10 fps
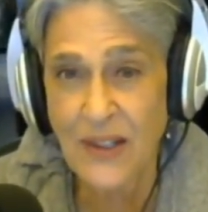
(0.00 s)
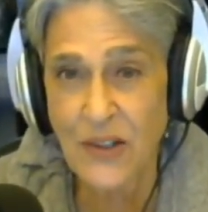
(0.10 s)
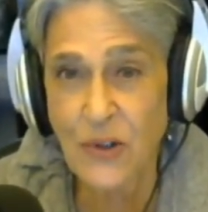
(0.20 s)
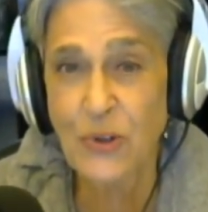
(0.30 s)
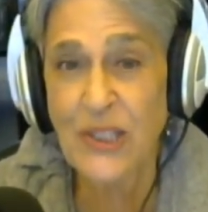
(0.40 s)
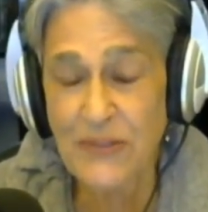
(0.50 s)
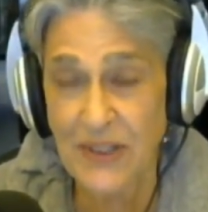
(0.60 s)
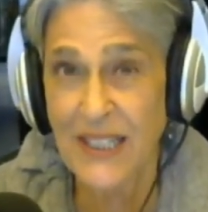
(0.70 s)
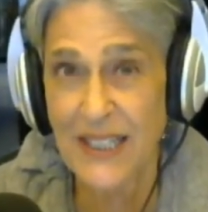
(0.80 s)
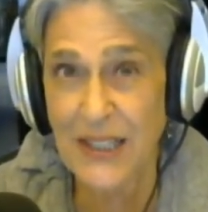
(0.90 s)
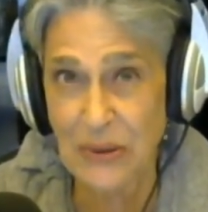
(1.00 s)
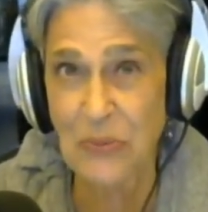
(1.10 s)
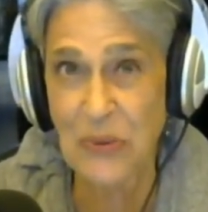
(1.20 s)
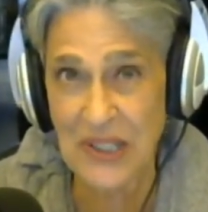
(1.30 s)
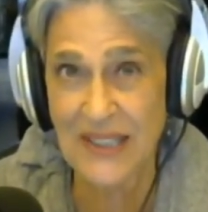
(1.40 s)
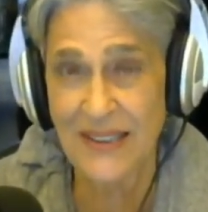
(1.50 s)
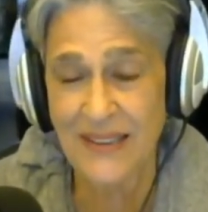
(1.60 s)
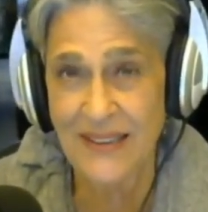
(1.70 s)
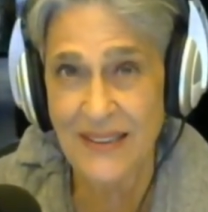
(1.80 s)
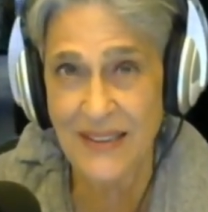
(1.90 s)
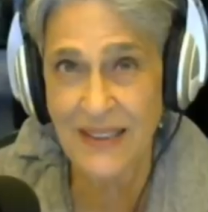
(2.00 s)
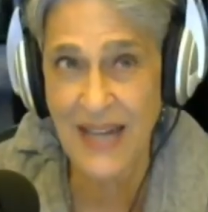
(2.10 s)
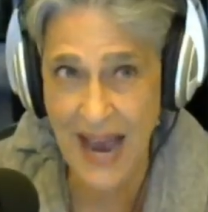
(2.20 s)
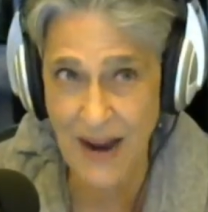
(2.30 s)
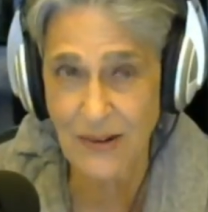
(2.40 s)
you're living in one now.